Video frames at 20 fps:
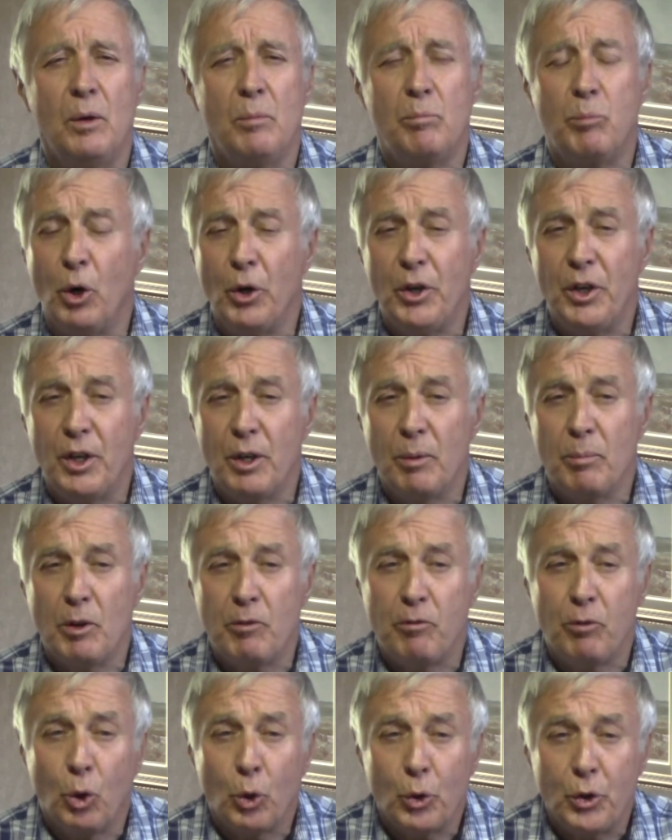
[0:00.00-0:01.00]
point number
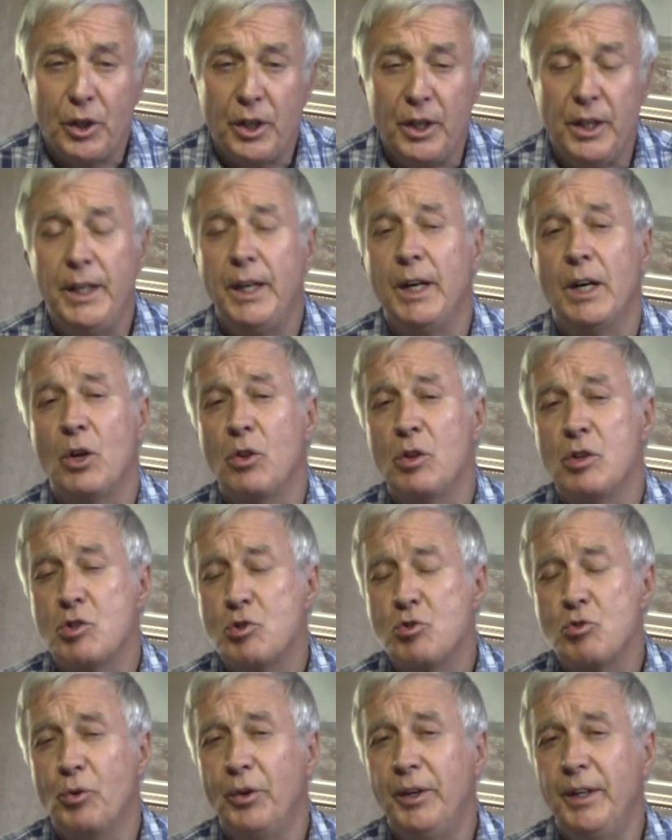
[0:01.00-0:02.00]
14 here on the
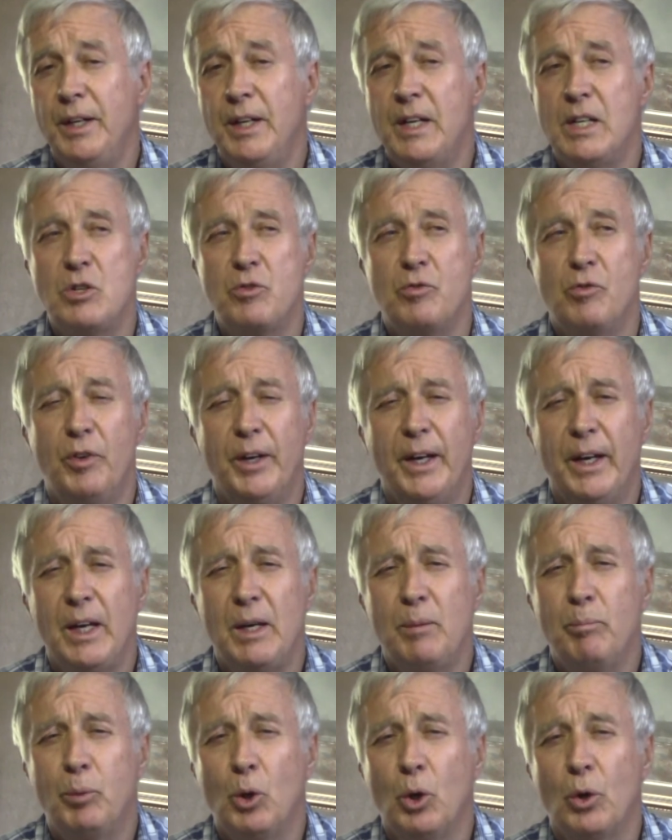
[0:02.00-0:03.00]
screen is very
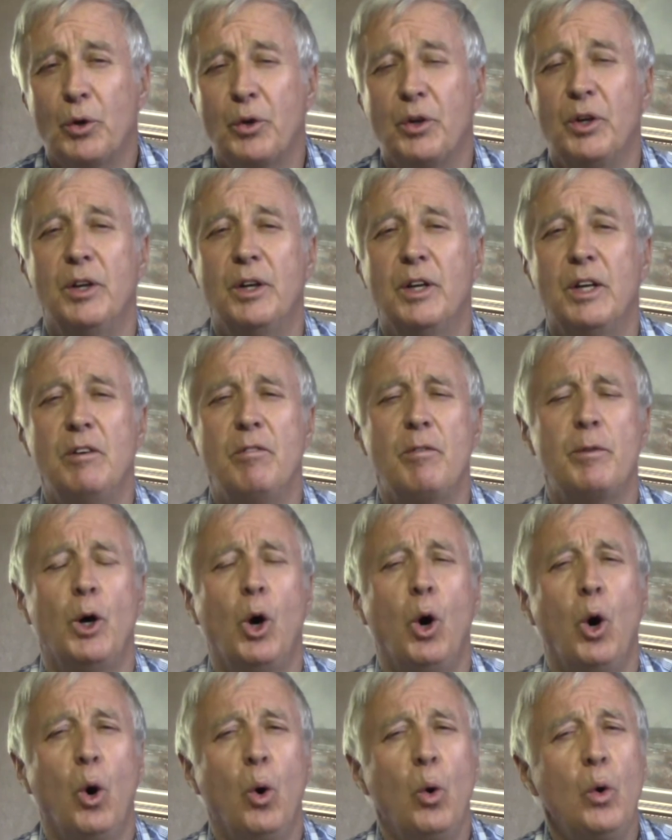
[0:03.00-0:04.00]
important, if the
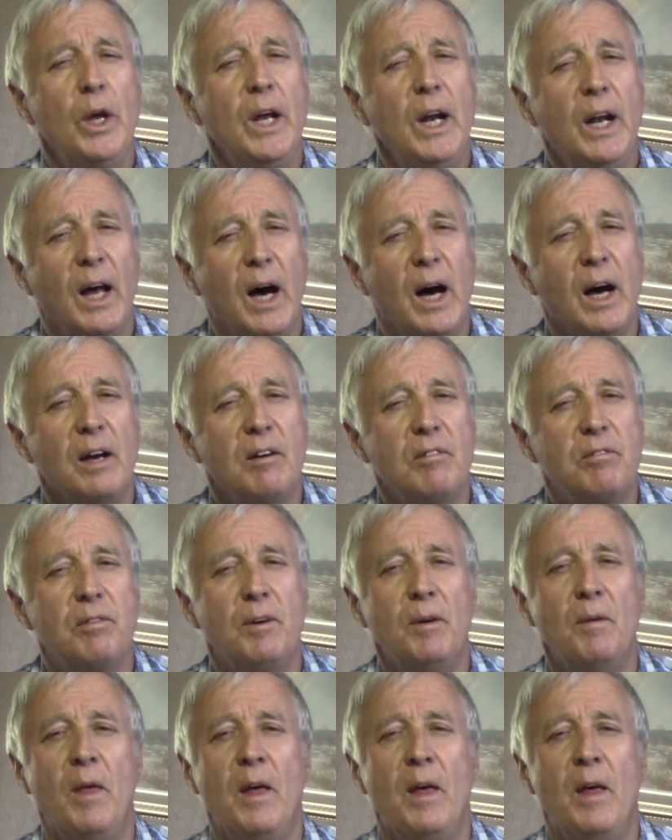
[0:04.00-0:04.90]
holy life